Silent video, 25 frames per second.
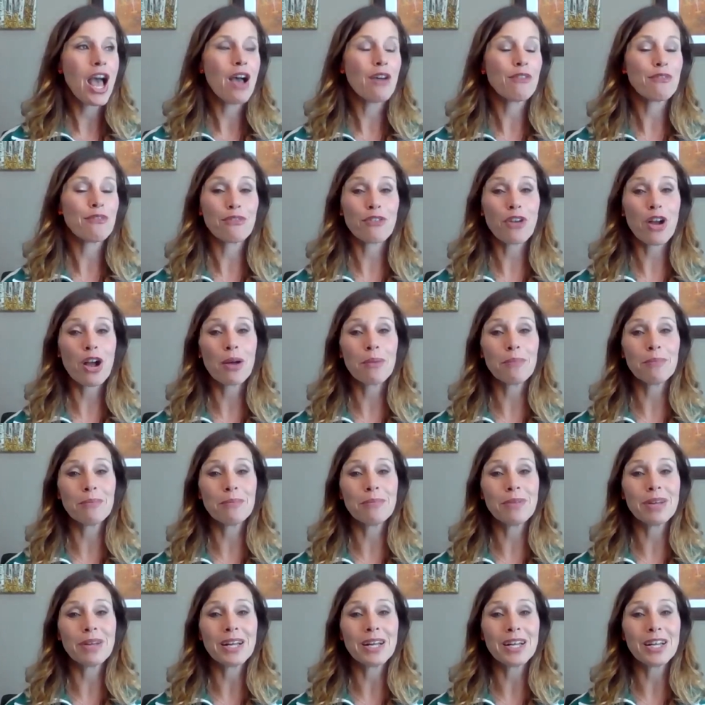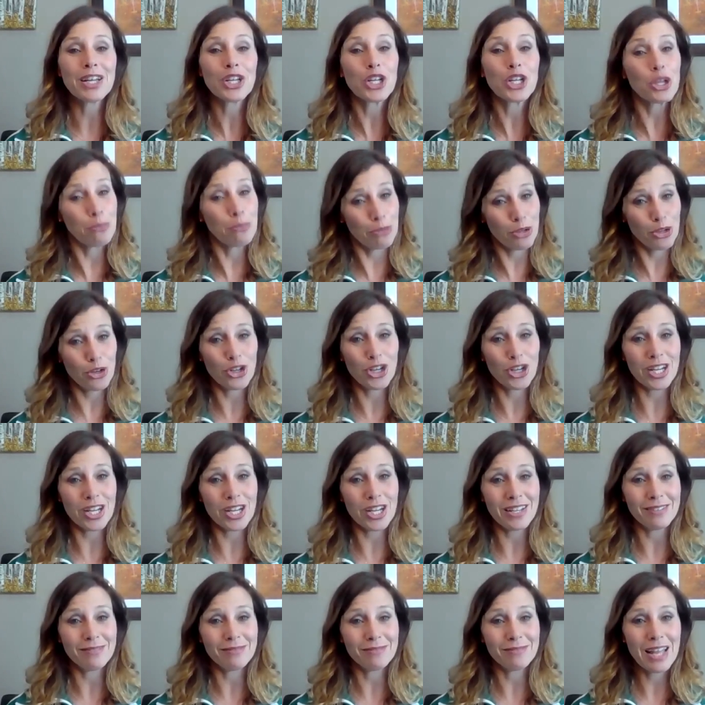from
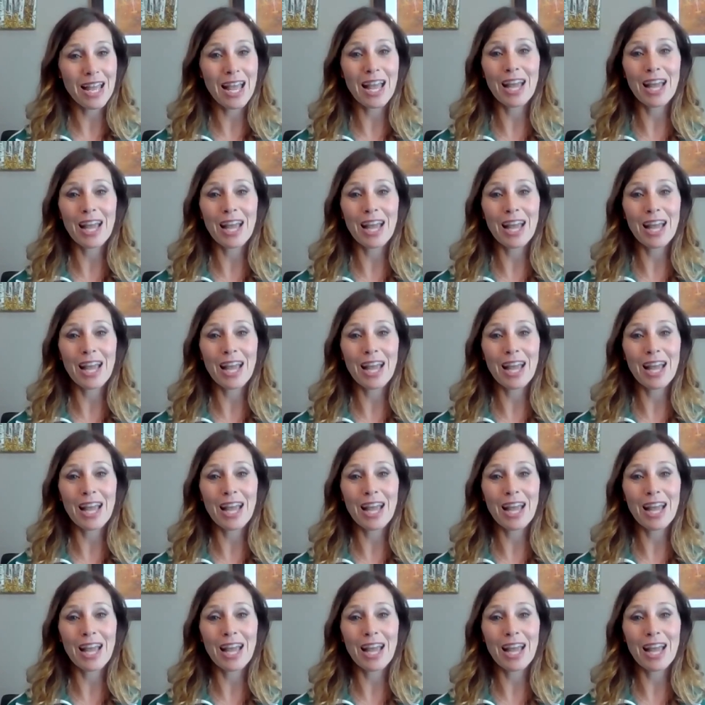community.